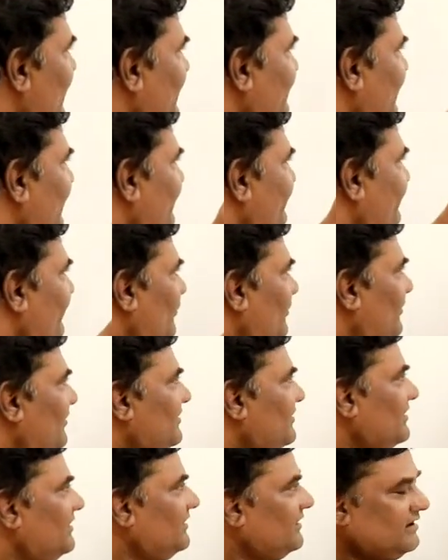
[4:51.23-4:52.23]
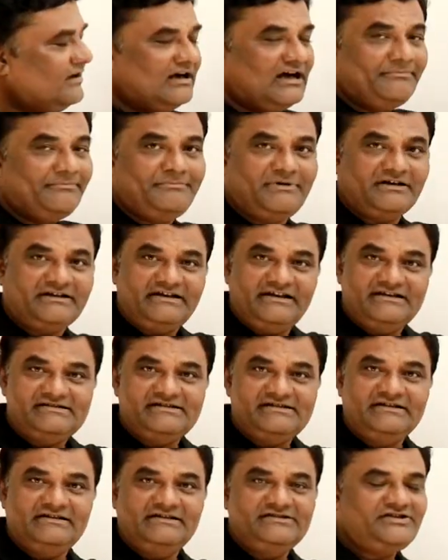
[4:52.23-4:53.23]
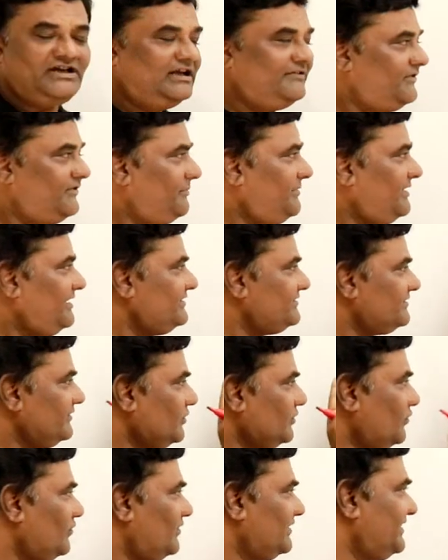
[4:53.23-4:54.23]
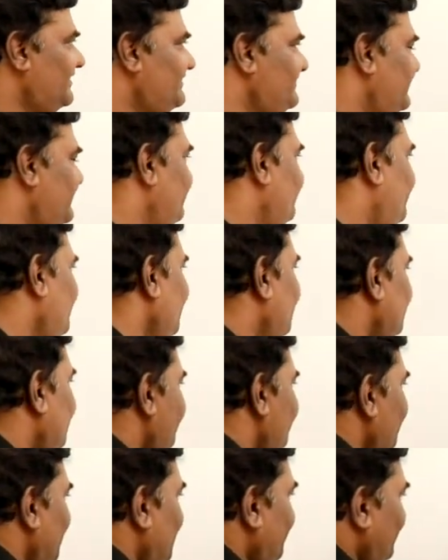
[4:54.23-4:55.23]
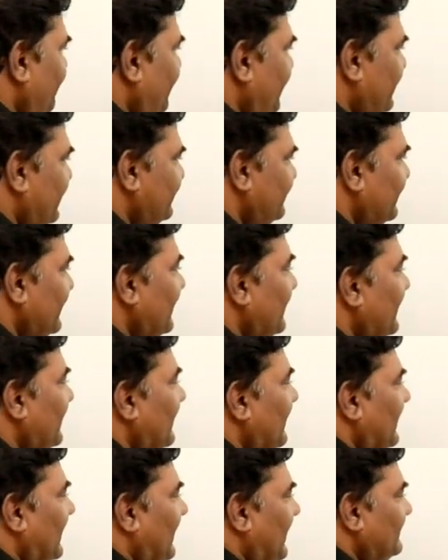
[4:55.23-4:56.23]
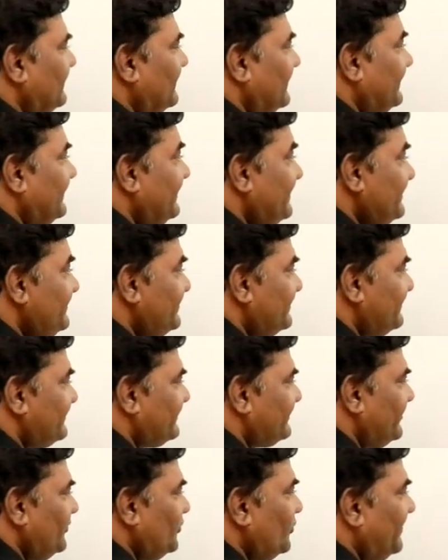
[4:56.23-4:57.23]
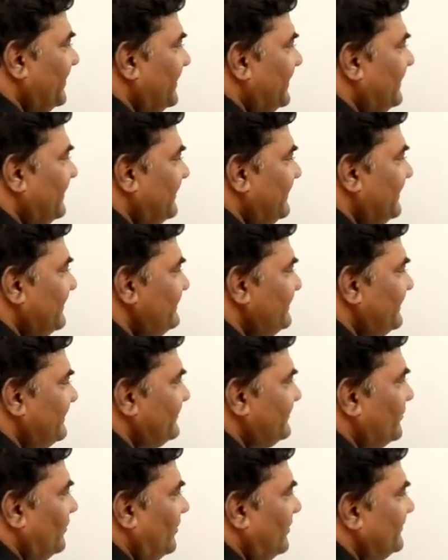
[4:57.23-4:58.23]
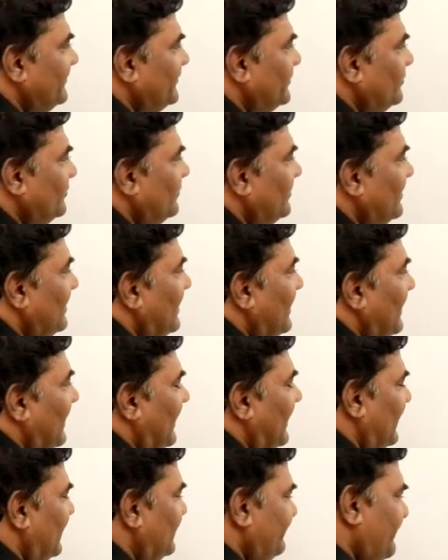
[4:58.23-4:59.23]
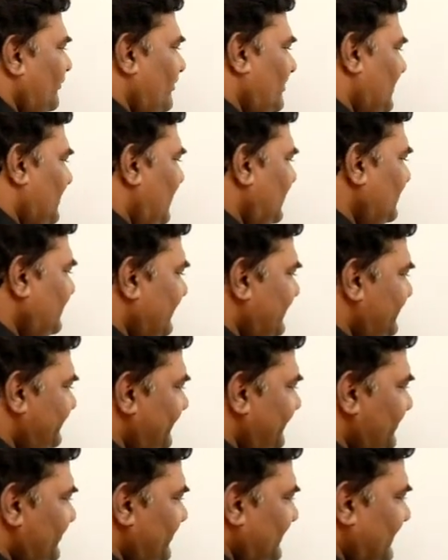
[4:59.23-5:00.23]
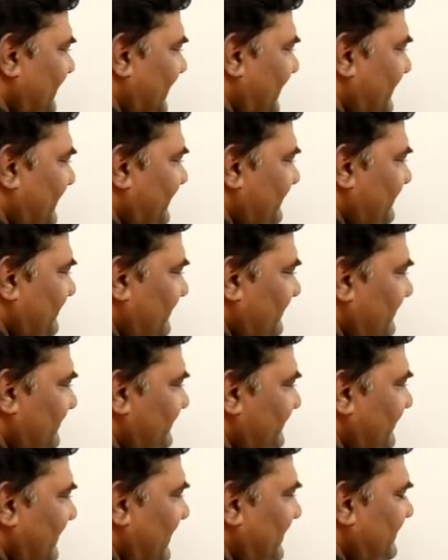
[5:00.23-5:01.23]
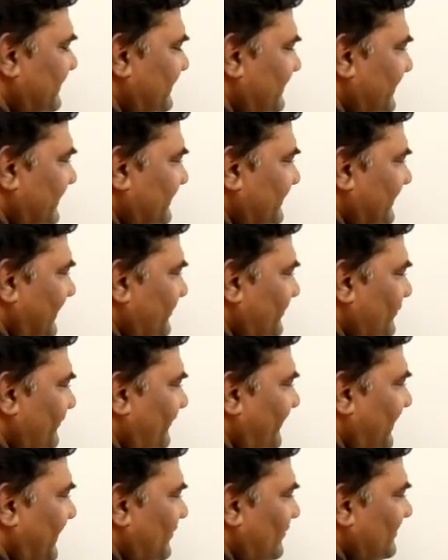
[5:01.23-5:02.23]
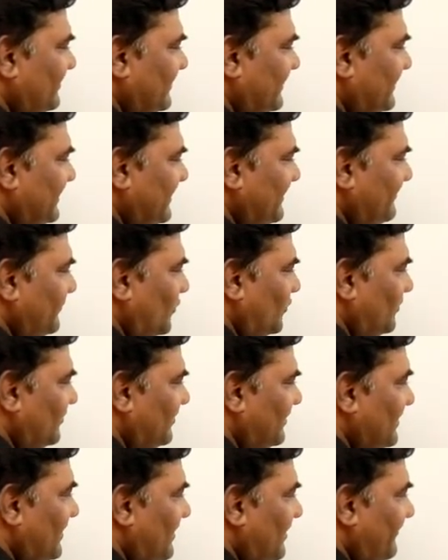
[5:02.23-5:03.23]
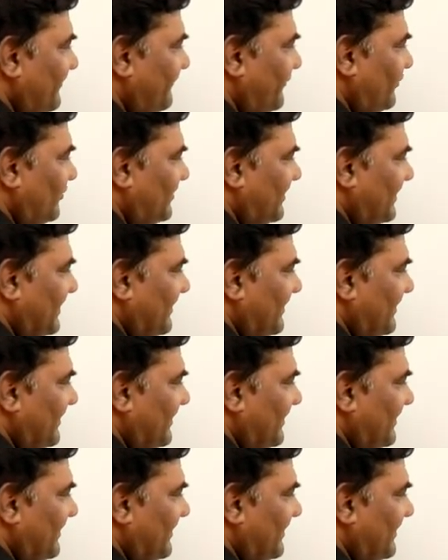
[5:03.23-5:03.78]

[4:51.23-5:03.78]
are there for uppercase English alphabets, lowercase English alphabets, and the digits, numeric digits also And for other special characters, anything that you find on the keyboard, for